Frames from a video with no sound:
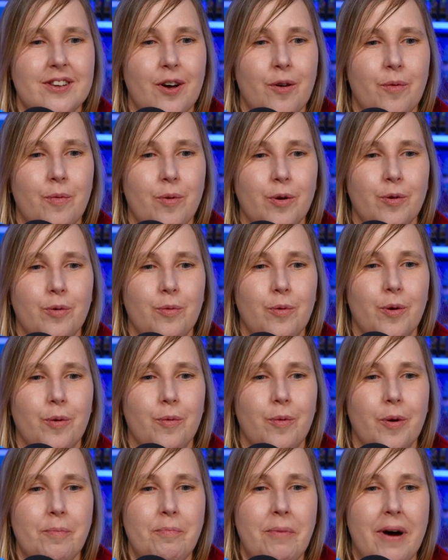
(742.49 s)
a World War
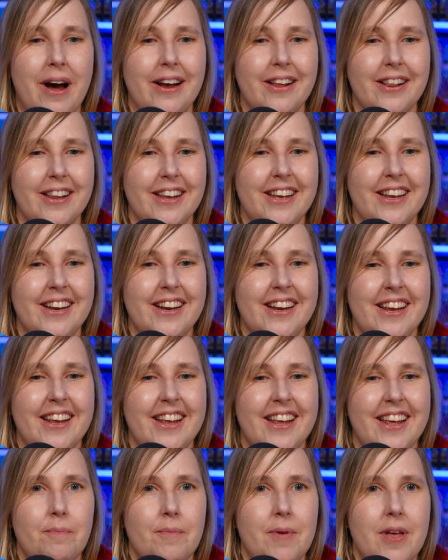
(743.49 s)
I pilot.
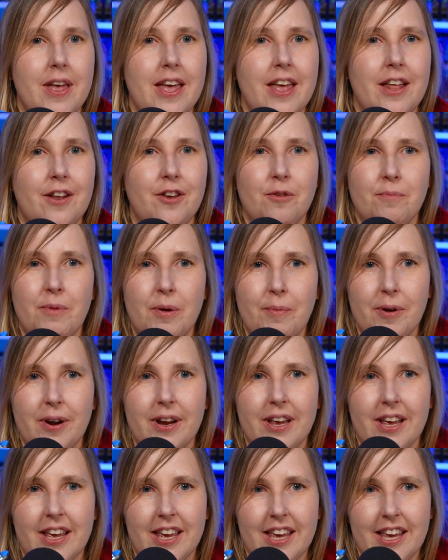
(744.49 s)
And do you remember
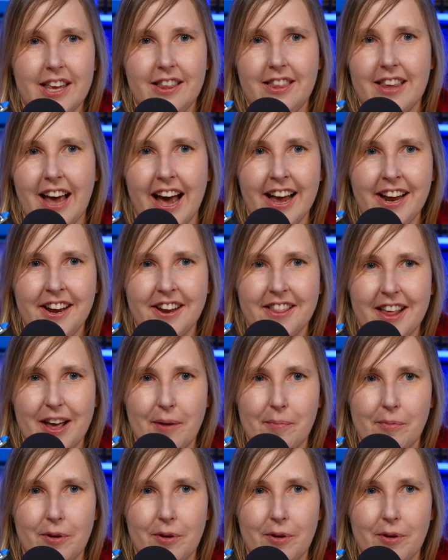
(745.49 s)
he died in that